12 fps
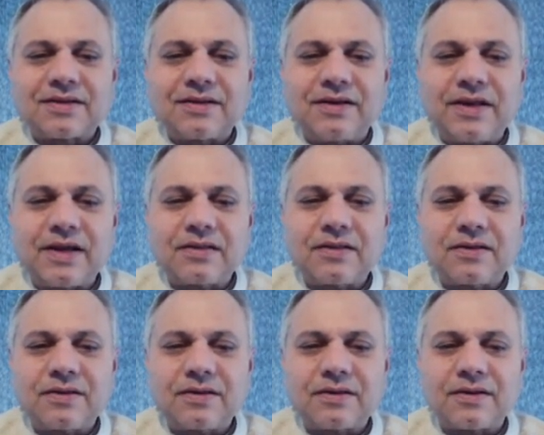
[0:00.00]
Death
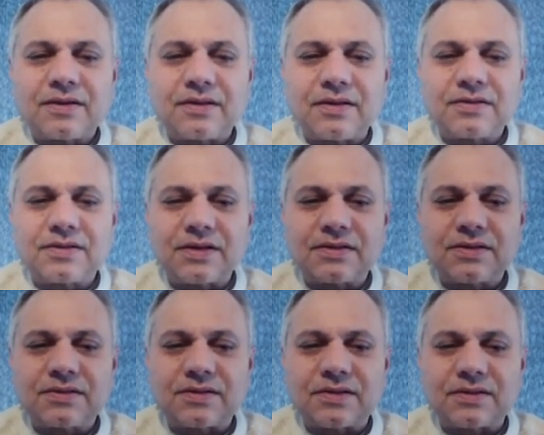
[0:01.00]
in this
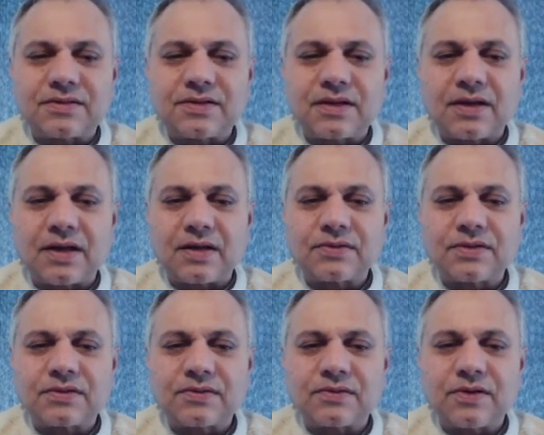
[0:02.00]
existence allows
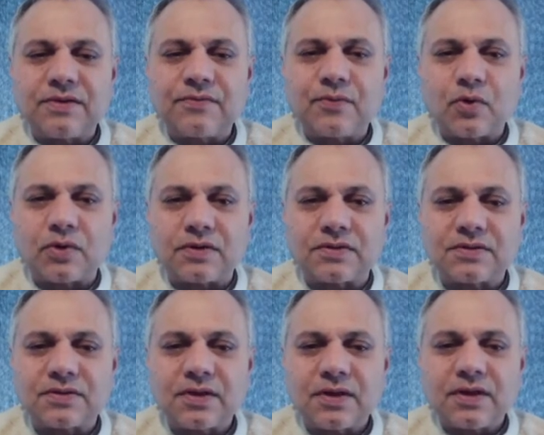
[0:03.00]
us to defocus
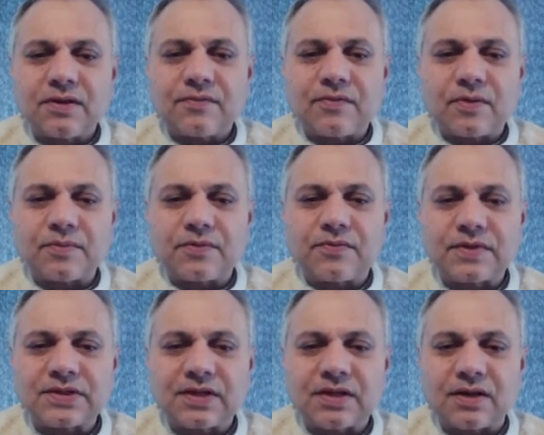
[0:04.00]
from the
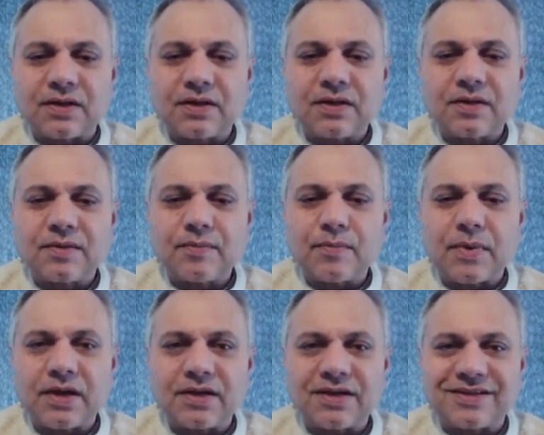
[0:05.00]
physical
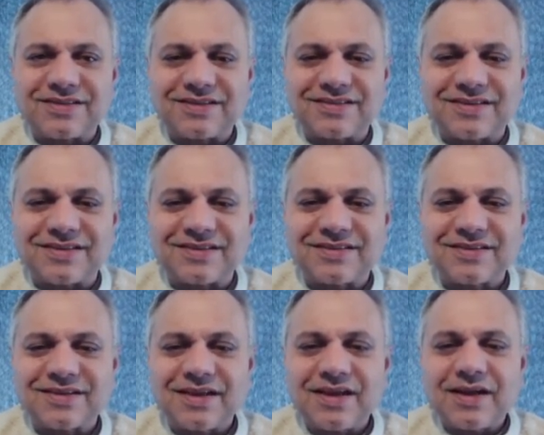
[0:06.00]
Maya existence
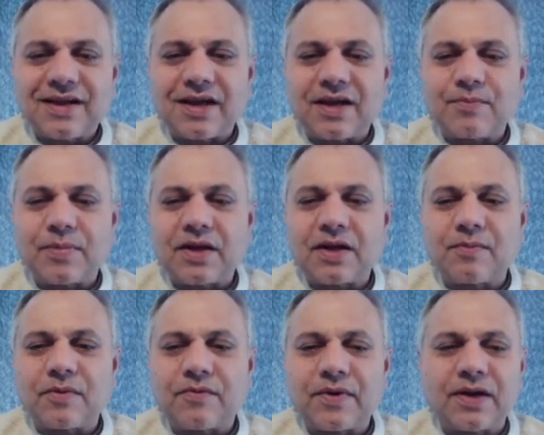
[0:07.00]
and become
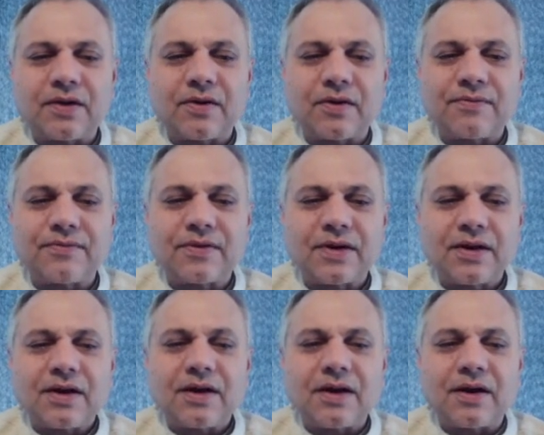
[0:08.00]
aware of
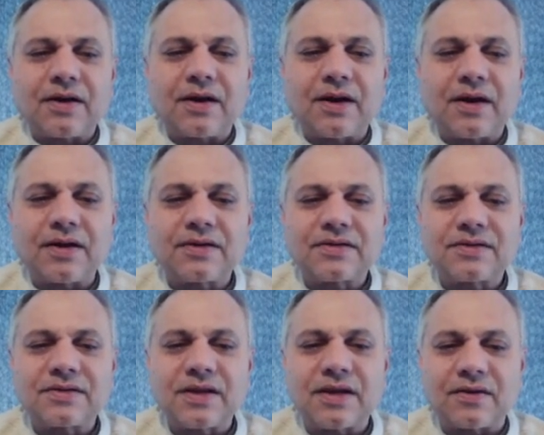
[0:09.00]
our higher
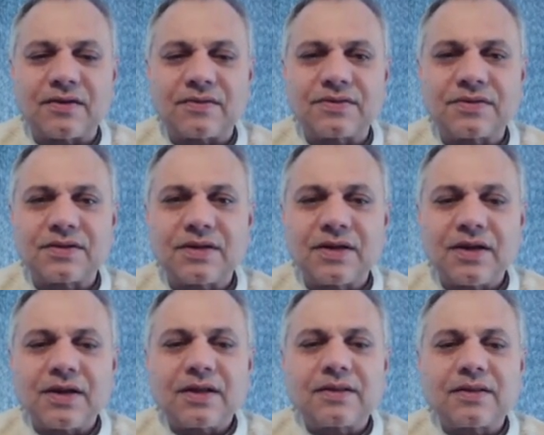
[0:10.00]
selves
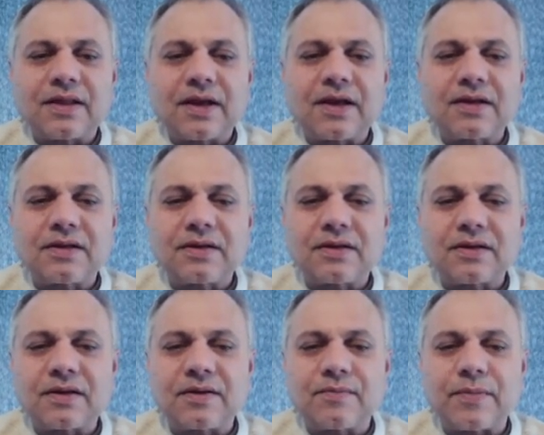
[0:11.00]
that
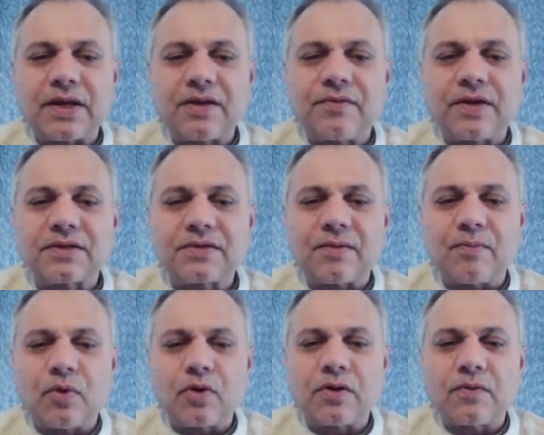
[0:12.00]
in many ways are
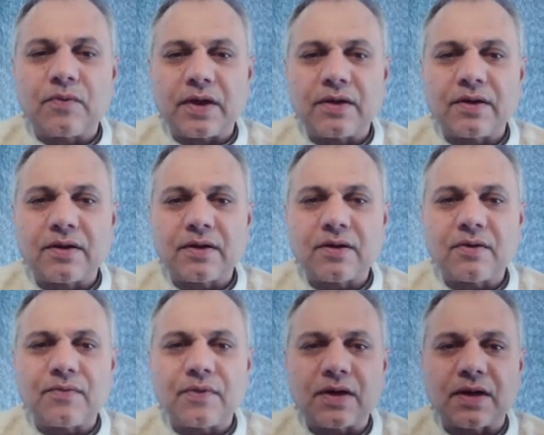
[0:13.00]
more aware
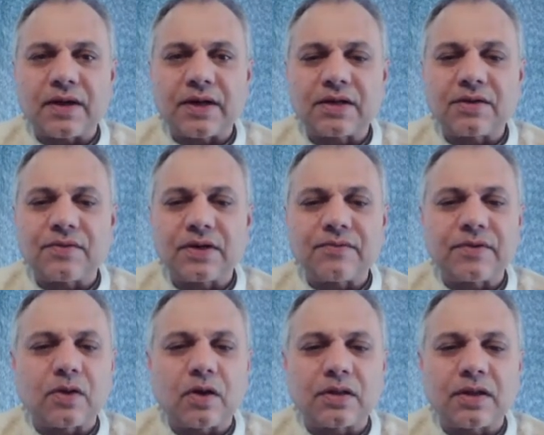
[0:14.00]
of our connectivity with
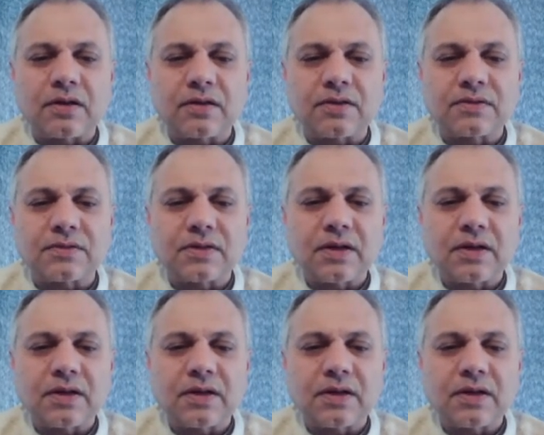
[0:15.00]
all that is,